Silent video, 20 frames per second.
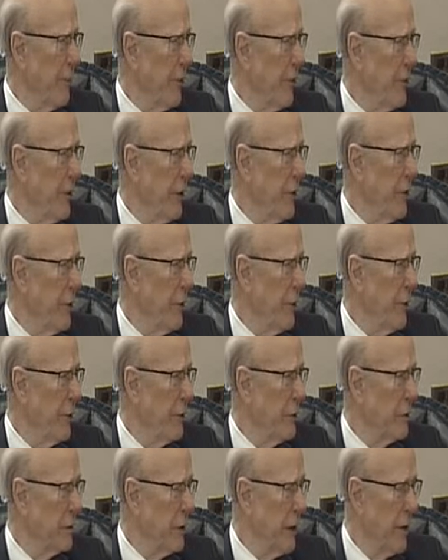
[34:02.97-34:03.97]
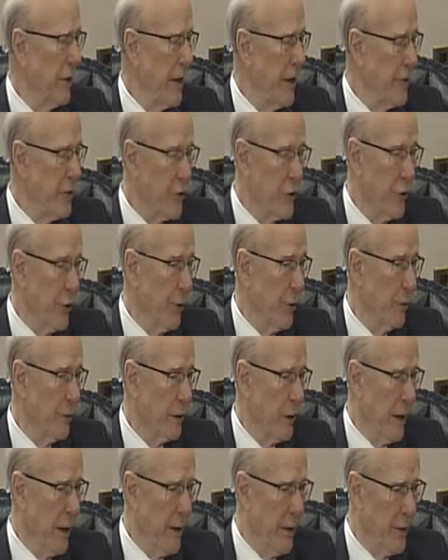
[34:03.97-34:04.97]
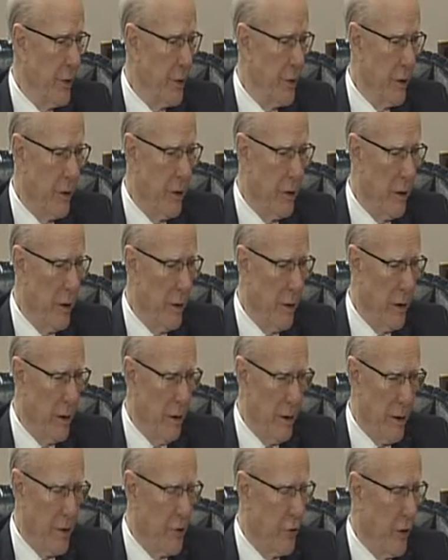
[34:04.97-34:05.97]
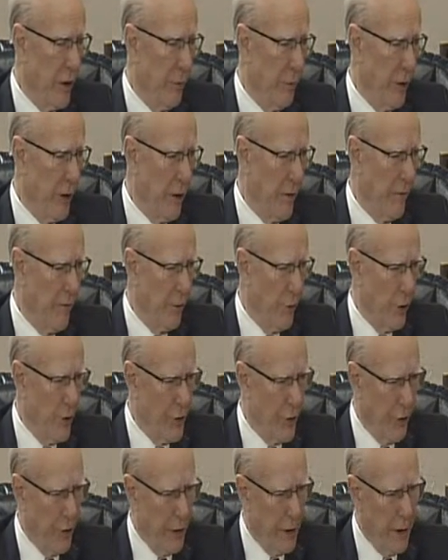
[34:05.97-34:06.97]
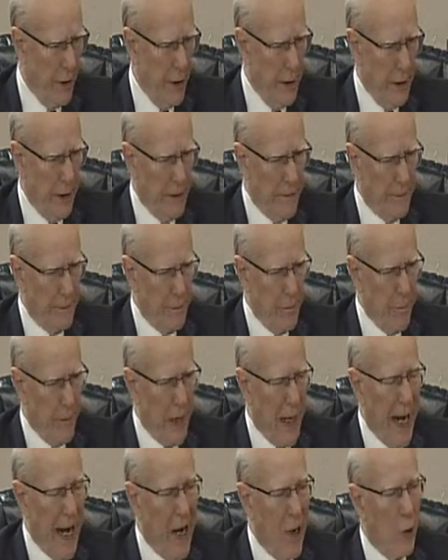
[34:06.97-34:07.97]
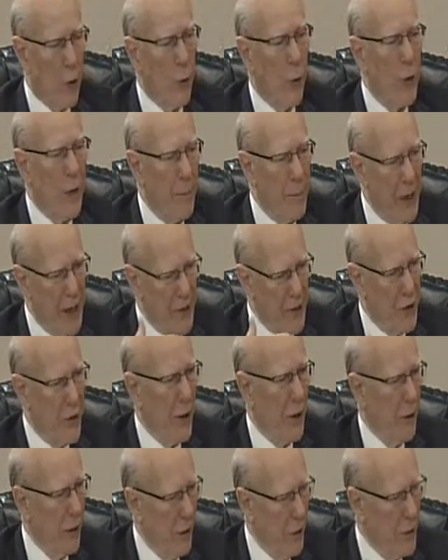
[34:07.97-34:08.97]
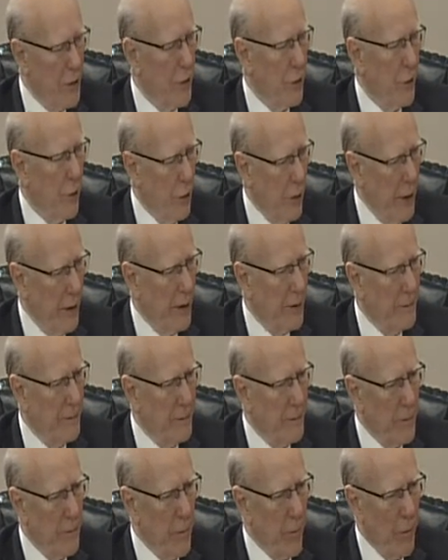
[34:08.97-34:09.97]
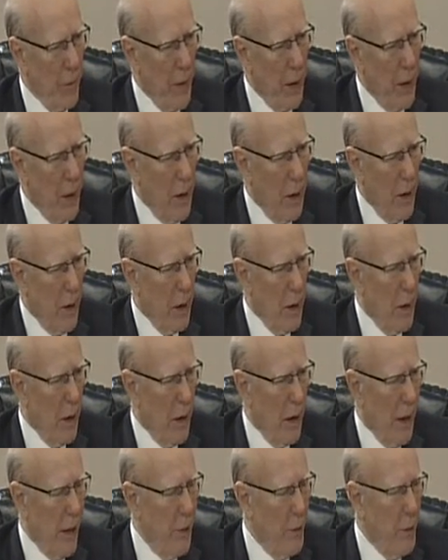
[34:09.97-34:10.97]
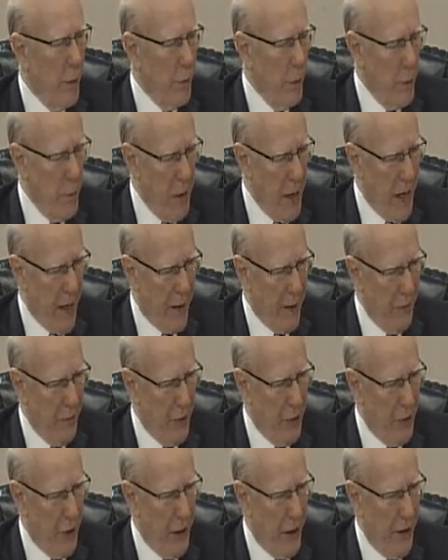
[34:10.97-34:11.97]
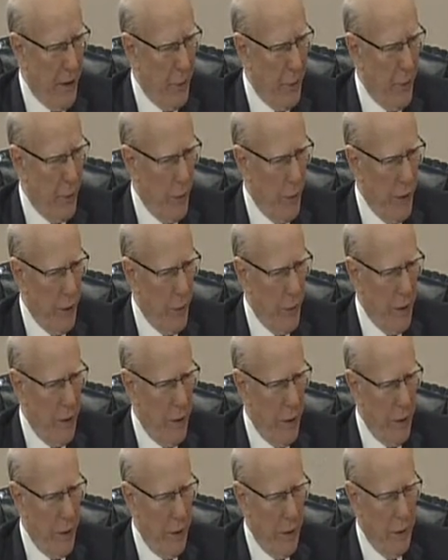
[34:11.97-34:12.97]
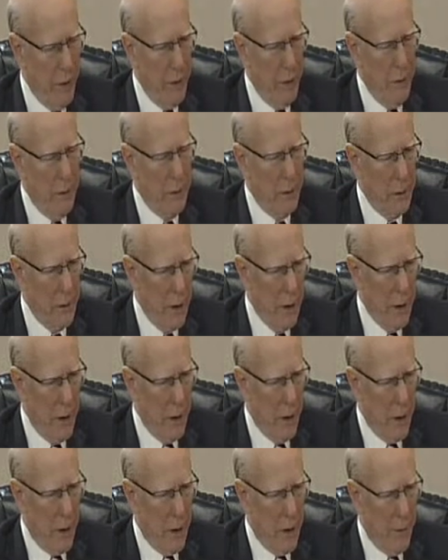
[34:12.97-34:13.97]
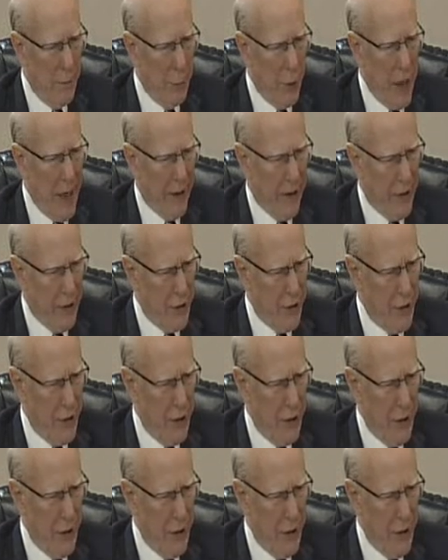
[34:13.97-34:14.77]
that they do, and that's true, and it's extremely unfortunate. How can we best tell our story? I remember back in the day when we would practice